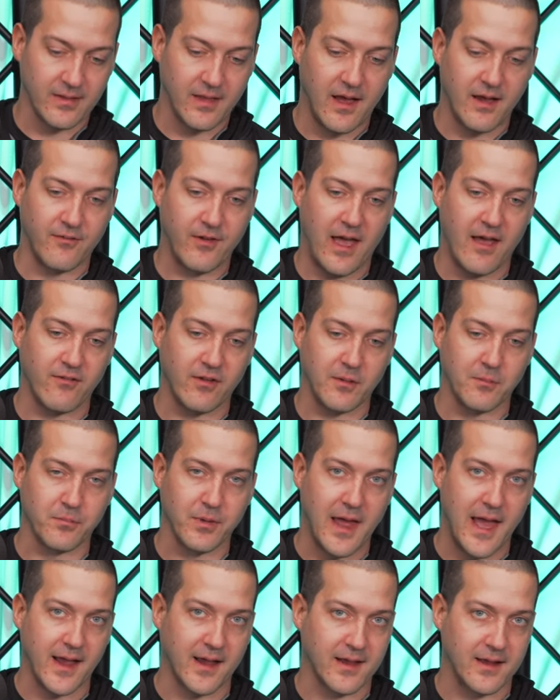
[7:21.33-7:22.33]
love having
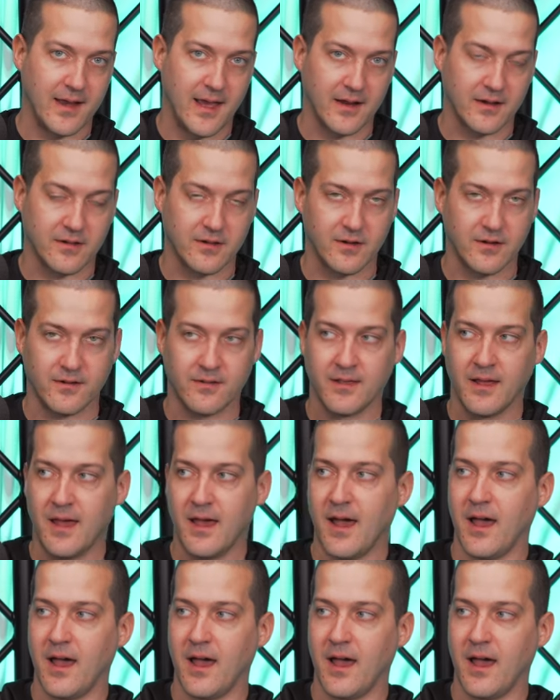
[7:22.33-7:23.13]
black connectors.